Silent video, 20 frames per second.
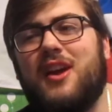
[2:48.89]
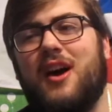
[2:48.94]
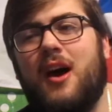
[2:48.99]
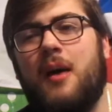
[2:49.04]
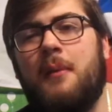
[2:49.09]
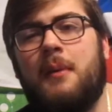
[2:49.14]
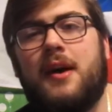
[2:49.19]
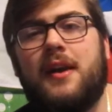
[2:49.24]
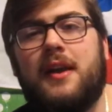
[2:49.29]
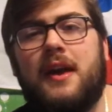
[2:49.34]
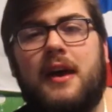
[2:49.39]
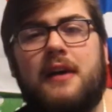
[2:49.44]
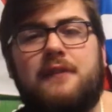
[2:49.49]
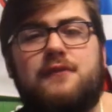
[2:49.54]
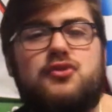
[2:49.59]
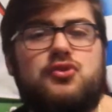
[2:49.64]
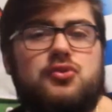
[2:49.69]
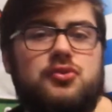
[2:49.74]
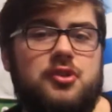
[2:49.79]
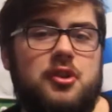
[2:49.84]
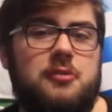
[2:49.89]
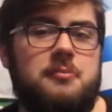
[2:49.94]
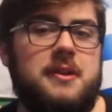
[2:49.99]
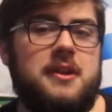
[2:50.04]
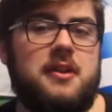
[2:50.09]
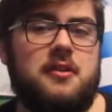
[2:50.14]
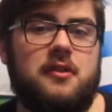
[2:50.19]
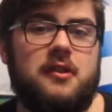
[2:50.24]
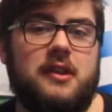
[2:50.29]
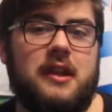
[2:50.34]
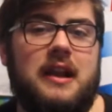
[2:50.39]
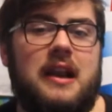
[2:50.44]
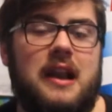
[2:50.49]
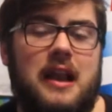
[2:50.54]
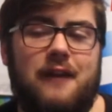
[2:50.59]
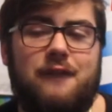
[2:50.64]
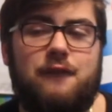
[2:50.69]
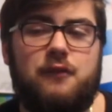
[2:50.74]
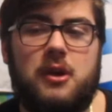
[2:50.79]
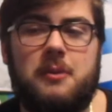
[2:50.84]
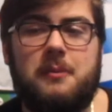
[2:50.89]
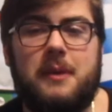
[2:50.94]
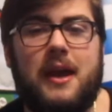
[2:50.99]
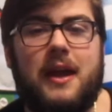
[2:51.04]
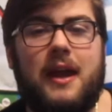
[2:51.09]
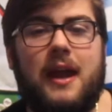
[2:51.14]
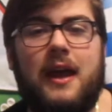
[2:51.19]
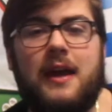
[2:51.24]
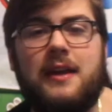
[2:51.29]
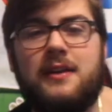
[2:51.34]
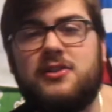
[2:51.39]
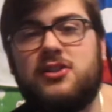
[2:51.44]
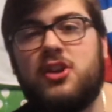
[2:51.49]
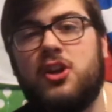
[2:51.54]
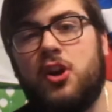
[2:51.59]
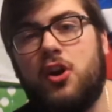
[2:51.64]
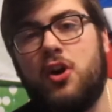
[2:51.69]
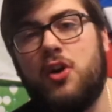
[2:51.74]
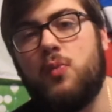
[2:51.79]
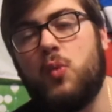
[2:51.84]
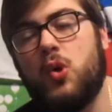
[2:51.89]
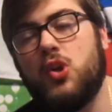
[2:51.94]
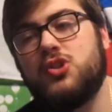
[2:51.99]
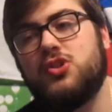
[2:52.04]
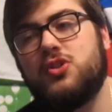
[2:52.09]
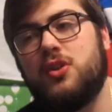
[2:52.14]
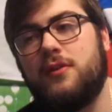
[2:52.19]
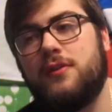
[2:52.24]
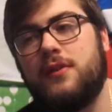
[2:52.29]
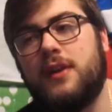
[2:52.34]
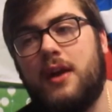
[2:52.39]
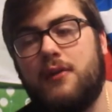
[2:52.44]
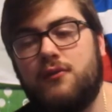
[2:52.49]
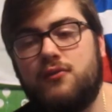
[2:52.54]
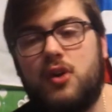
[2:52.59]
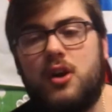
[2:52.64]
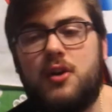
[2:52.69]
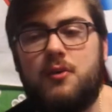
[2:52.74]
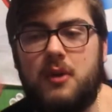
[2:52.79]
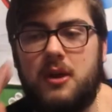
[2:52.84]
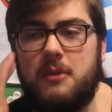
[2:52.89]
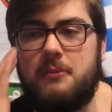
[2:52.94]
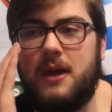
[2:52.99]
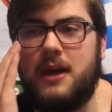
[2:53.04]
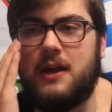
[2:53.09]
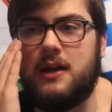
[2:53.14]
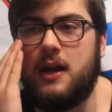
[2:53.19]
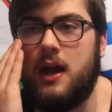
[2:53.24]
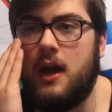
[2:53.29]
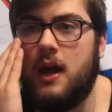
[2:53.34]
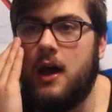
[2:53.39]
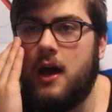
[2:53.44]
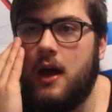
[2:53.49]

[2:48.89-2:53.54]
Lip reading: I'd have Jordan Obita on that left wing back and Tanai Watson over on that right wing back.